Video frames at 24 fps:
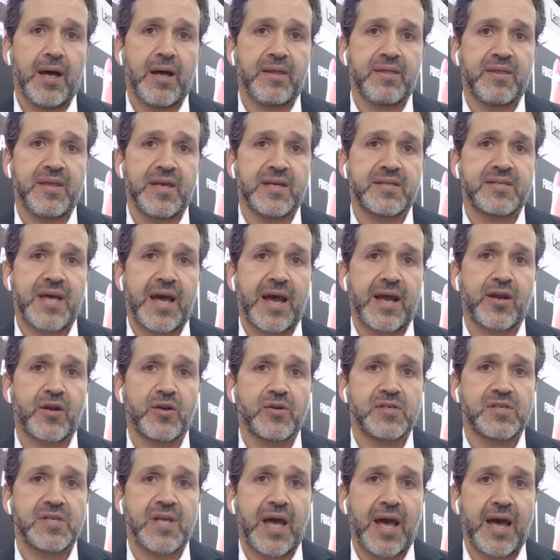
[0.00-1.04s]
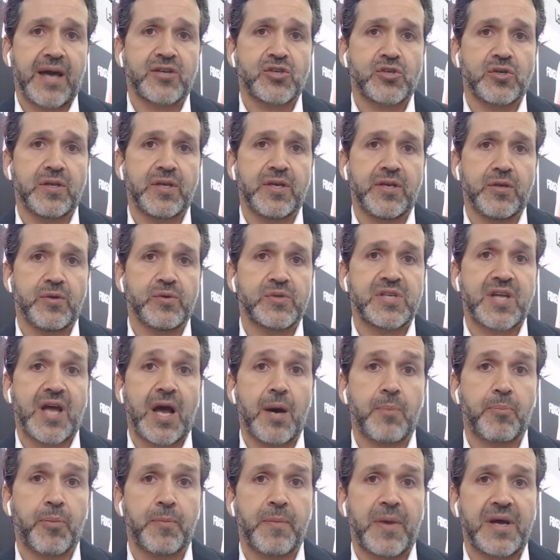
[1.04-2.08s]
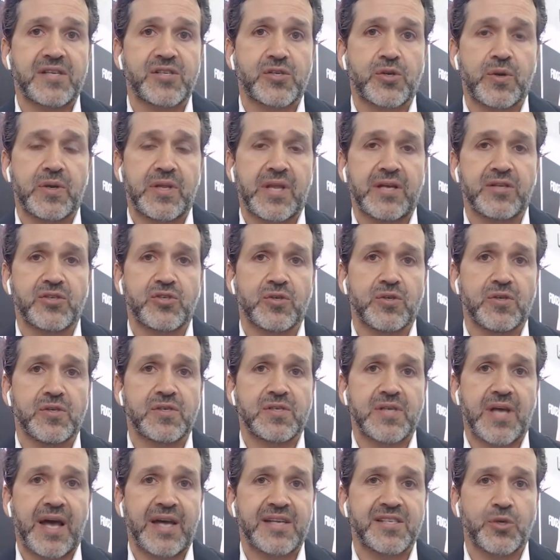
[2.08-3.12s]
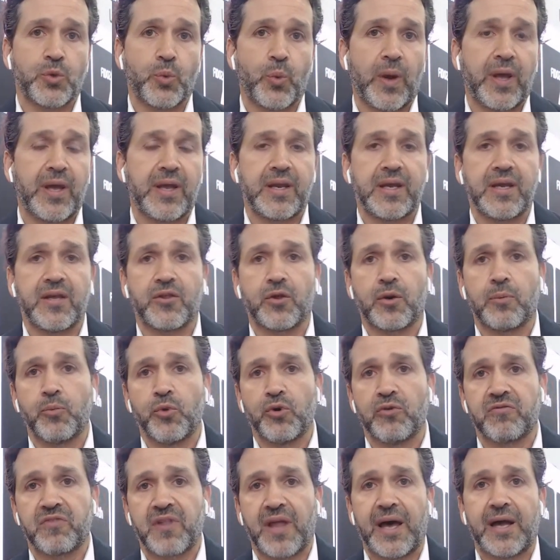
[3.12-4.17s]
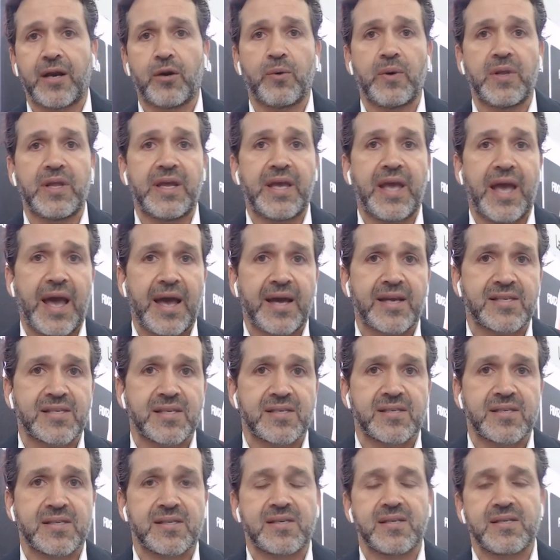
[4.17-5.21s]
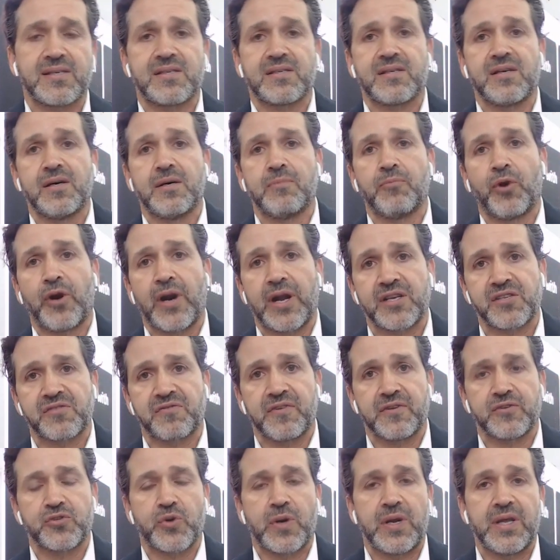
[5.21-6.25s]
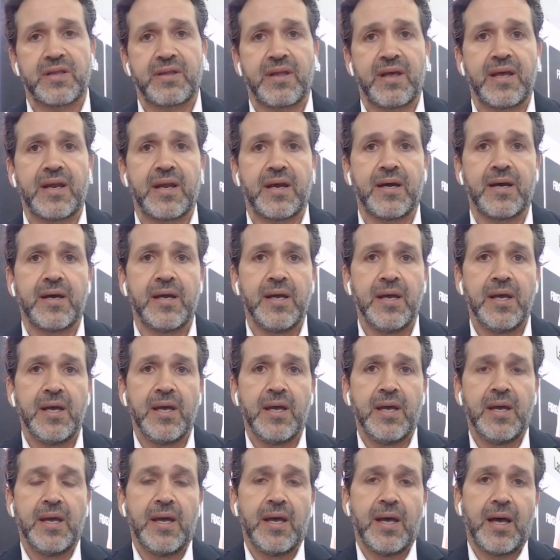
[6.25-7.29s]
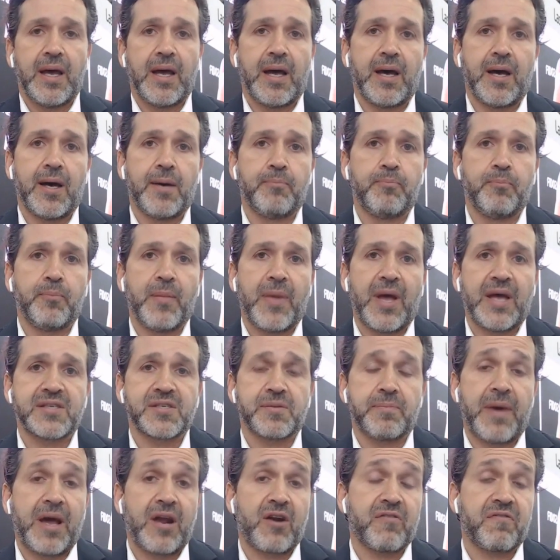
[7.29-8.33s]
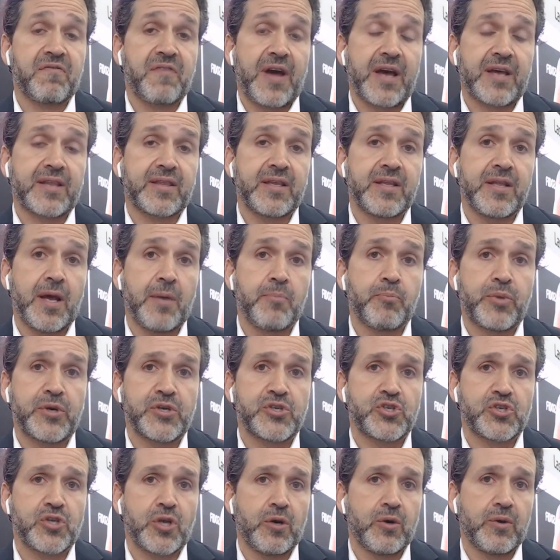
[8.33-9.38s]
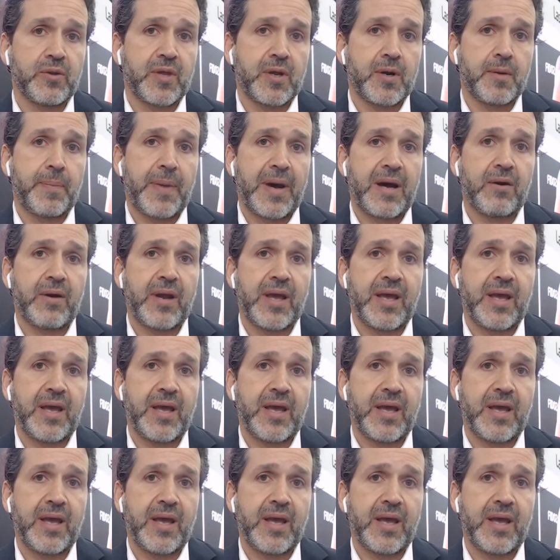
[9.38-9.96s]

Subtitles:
the attackers actually used compromised credentials as a way to either move laterally, access a system, or exfiltrate data. As a matter of fact, the numbers show that about